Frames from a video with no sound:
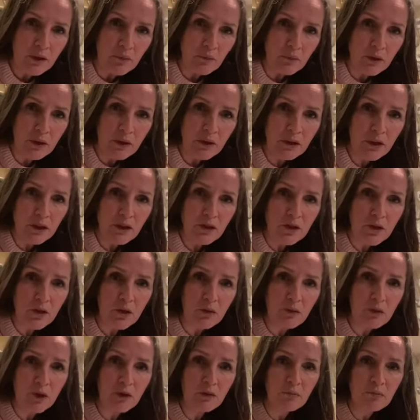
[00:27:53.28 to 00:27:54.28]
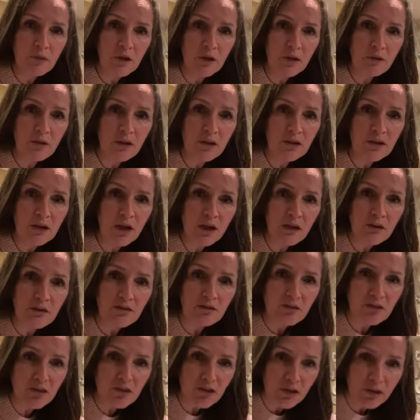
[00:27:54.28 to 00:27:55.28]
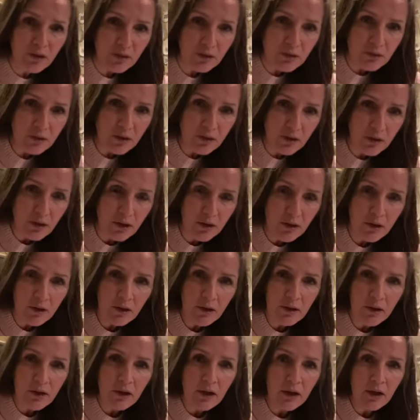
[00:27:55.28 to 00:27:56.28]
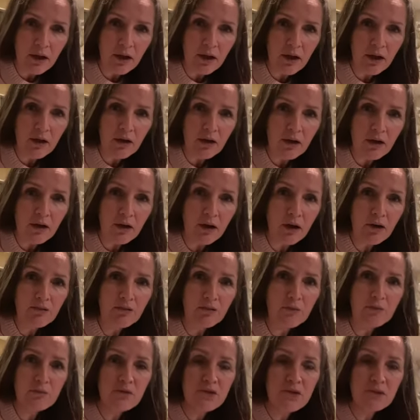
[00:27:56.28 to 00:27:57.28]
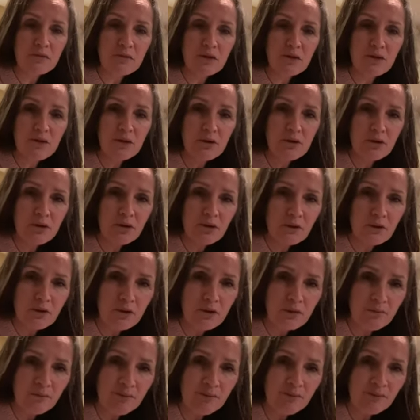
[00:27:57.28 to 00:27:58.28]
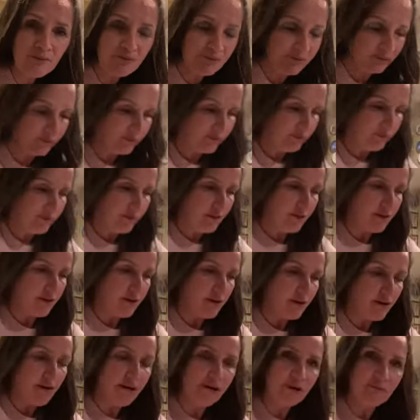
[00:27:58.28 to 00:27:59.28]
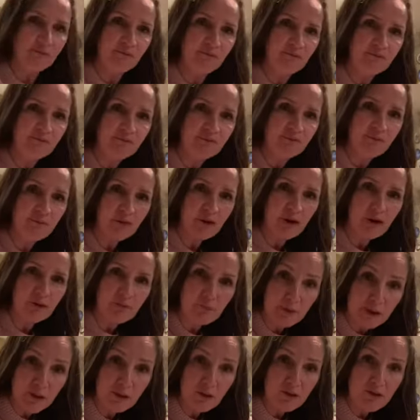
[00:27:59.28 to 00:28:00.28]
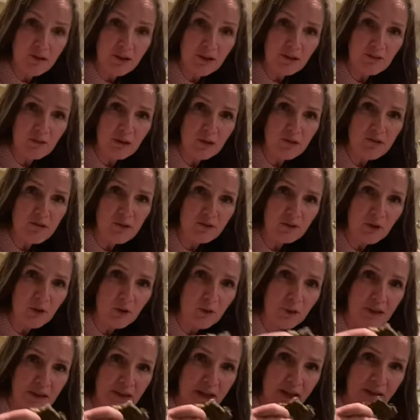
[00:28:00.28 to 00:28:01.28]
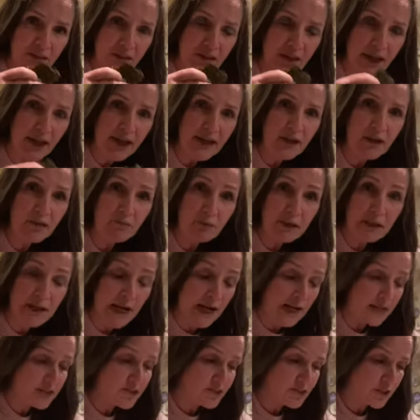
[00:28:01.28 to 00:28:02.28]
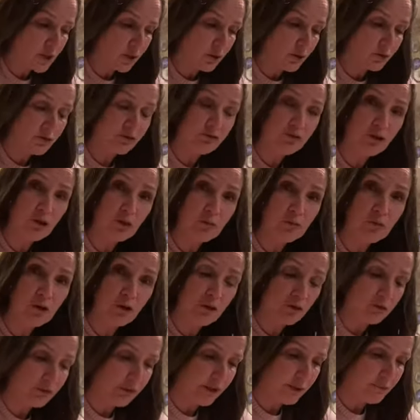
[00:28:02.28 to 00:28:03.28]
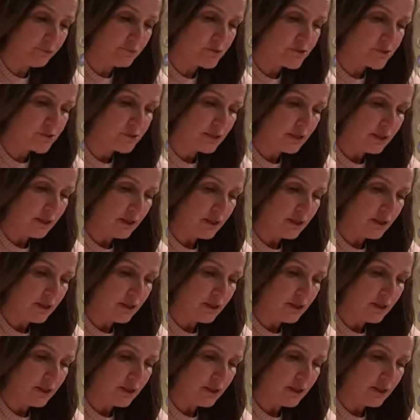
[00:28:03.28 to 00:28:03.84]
We need you on Māori television. Hi from Tamaru. Yeah, I've been on TV, I was on the Hui the other day. I've been asked to go on a few programs,